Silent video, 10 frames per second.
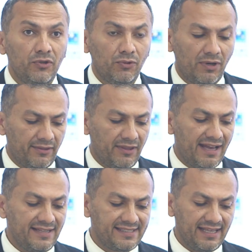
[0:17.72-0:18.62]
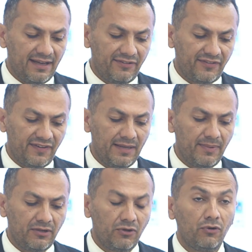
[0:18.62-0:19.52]
you at the LCF
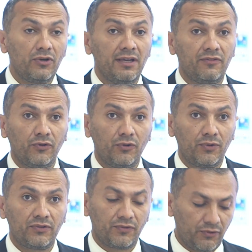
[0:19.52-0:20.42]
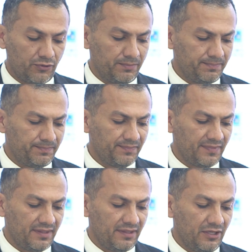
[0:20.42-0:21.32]
Lebanon Looking Forward Forum.
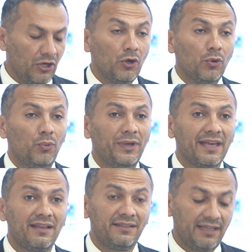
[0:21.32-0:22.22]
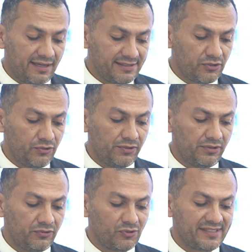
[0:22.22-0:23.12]
We kindly ask you
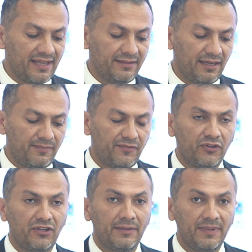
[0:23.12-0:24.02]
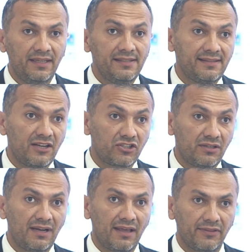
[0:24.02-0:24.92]
to stand up for the Lebanese
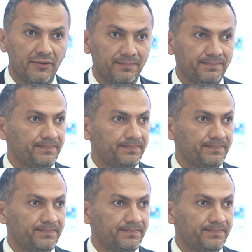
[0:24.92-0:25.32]
national anthem.